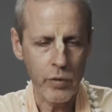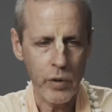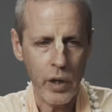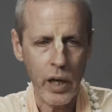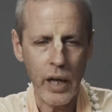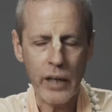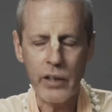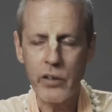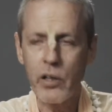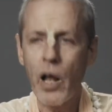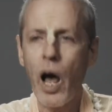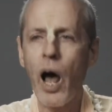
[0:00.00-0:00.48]

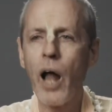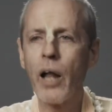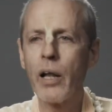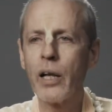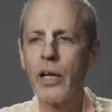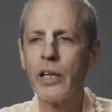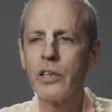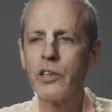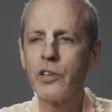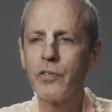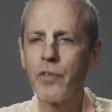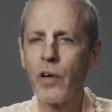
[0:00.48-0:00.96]

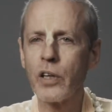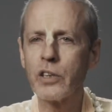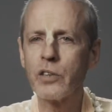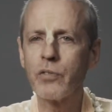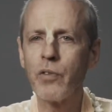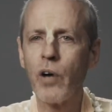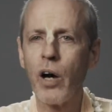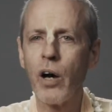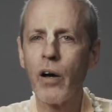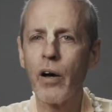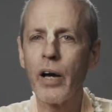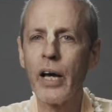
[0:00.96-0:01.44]
acknowledge, first
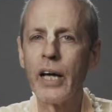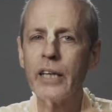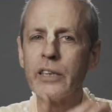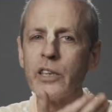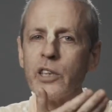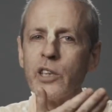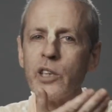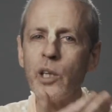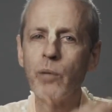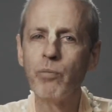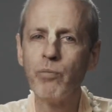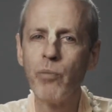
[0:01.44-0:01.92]
of all,
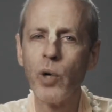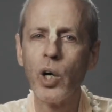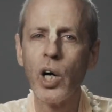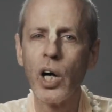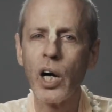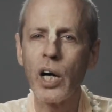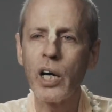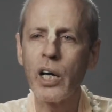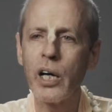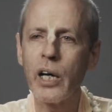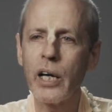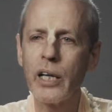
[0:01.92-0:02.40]
it's the
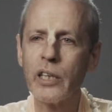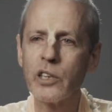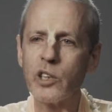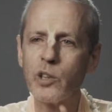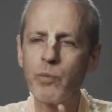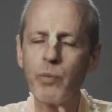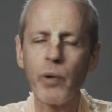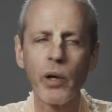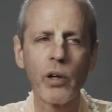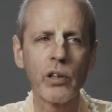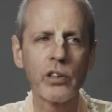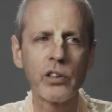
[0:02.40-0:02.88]
book is
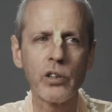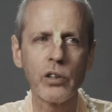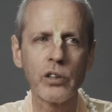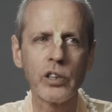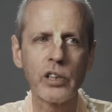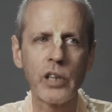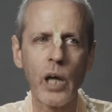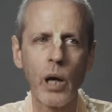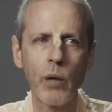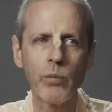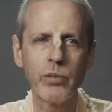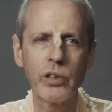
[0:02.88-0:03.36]
spiritual
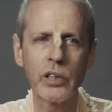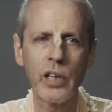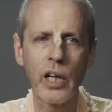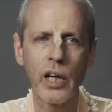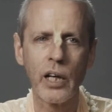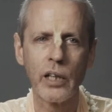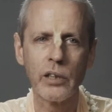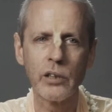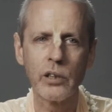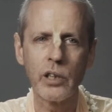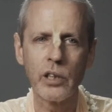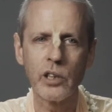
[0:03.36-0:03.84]

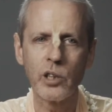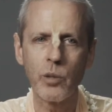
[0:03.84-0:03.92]
substance.